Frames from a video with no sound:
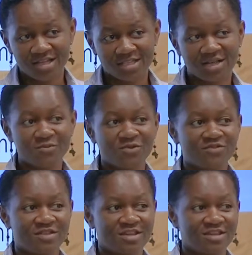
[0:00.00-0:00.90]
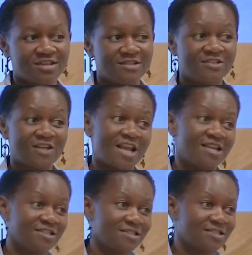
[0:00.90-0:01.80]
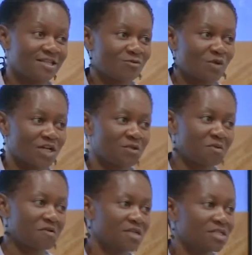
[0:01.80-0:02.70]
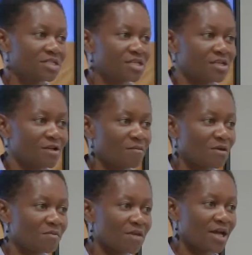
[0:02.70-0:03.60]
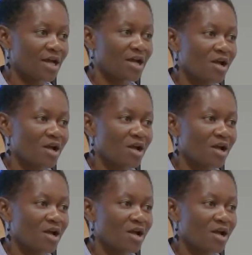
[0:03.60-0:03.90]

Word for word: some of the challenges that we are experiencing in Namibia,